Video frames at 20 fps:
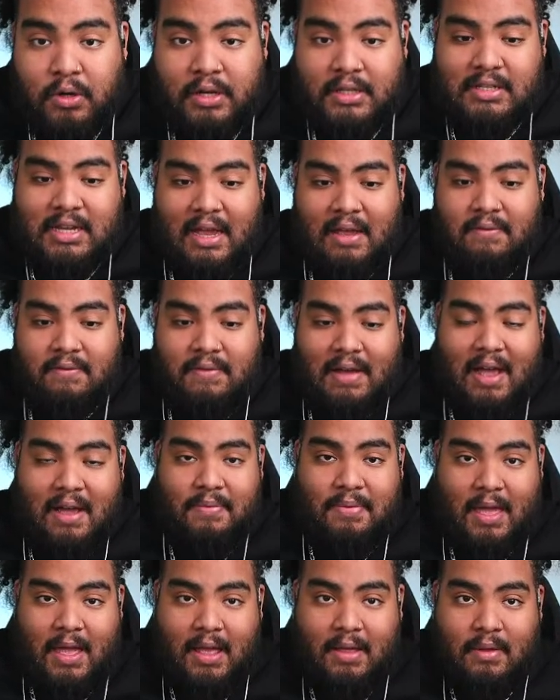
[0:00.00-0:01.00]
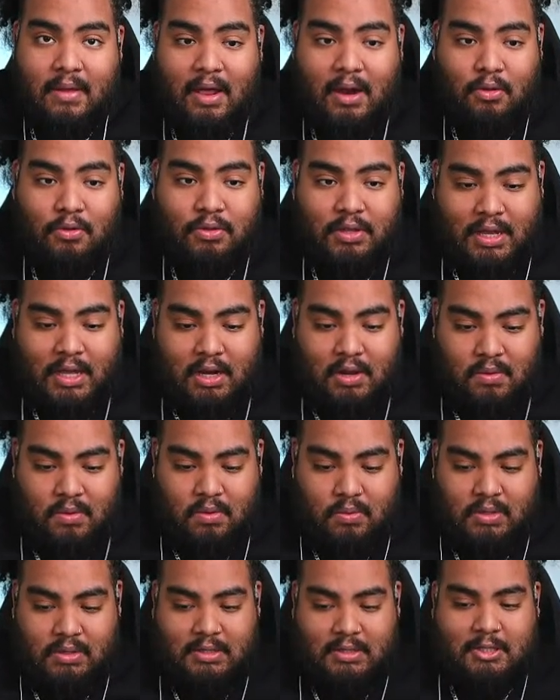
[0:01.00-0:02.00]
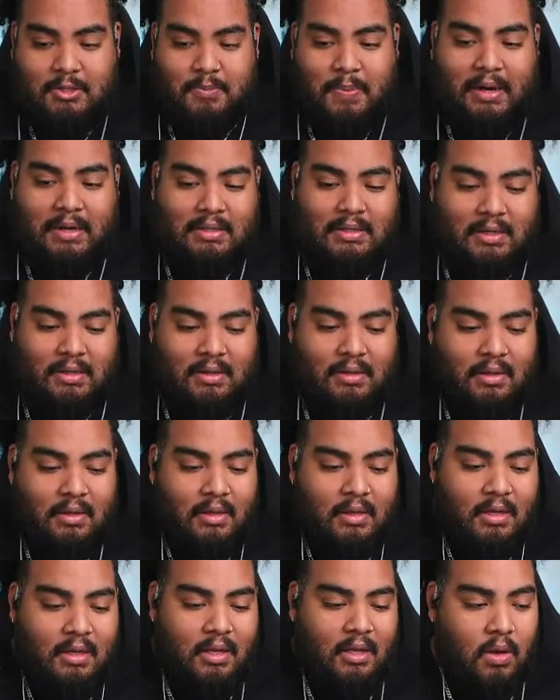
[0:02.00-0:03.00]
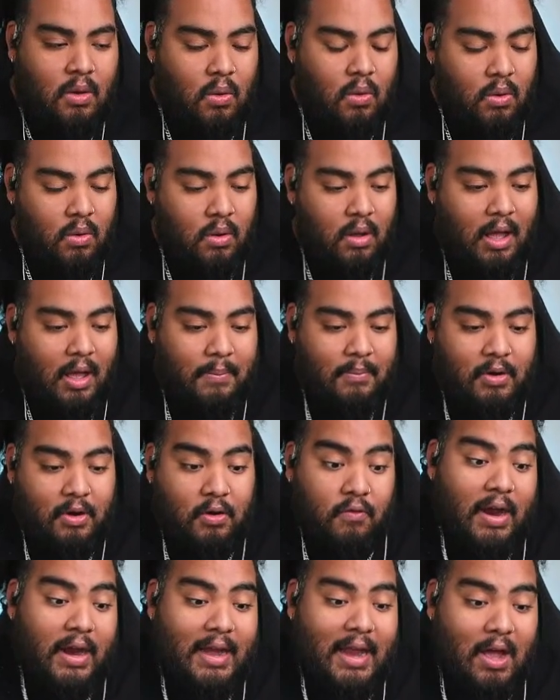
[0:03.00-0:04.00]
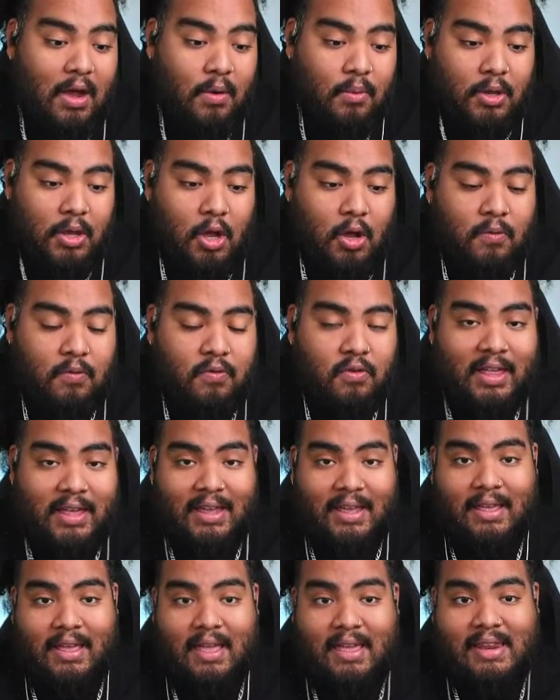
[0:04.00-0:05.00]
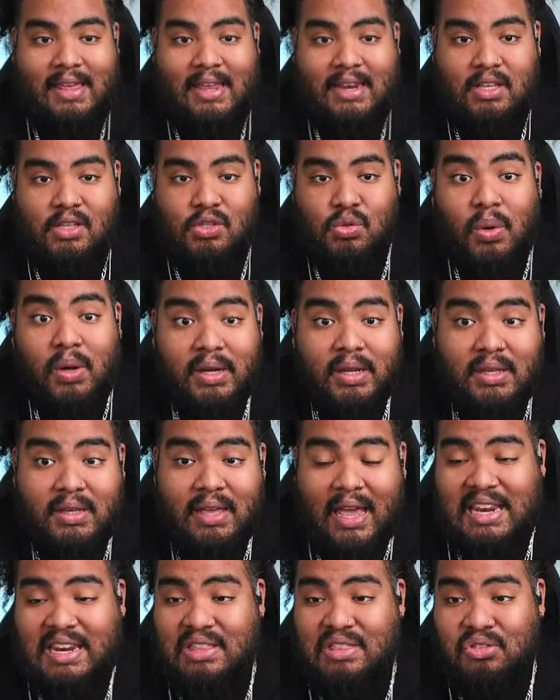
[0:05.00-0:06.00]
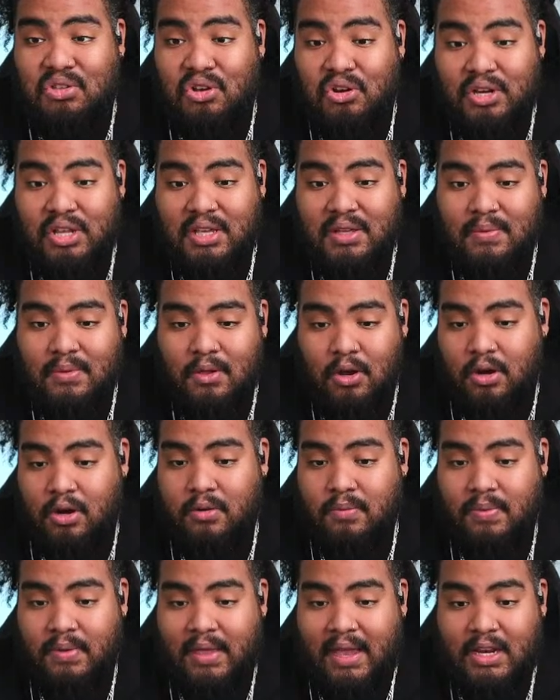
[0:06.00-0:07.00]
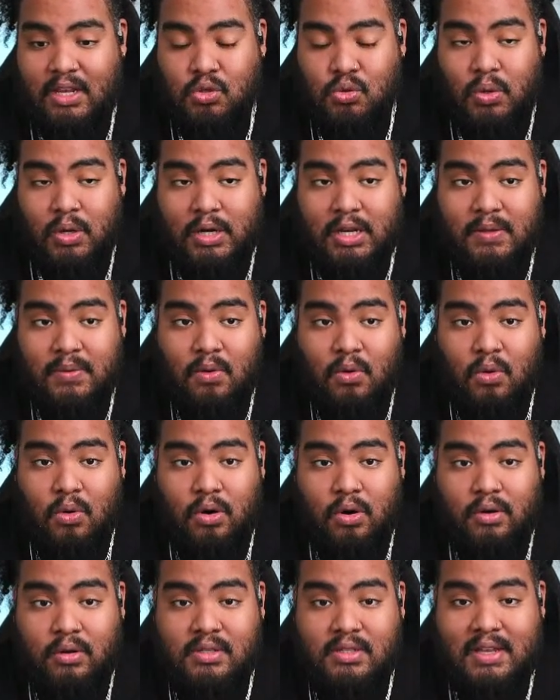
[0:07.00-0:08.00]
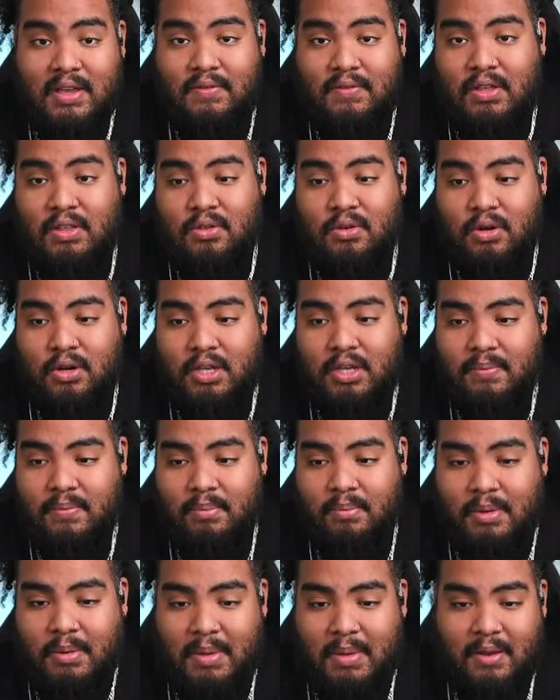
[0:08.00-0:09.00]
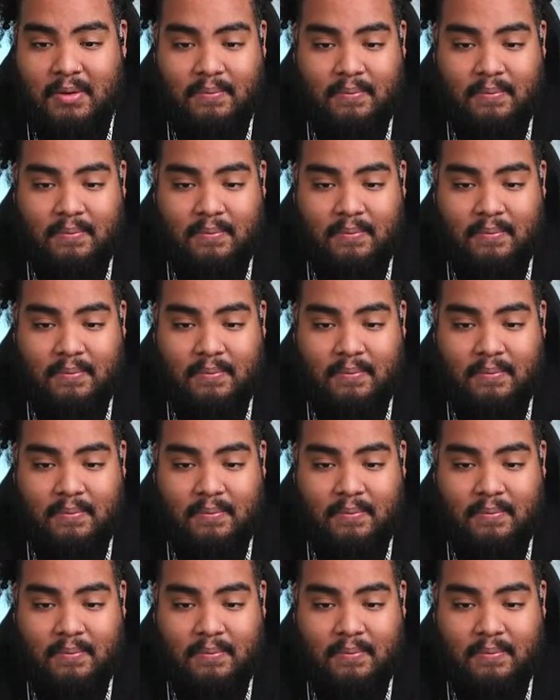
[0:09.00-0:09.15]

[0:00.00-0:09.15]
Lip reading: type vibe that I don't think anyone was expecting. And right now we hope for like an 80-20, 80-30, or 80-20 or 70-30. But man,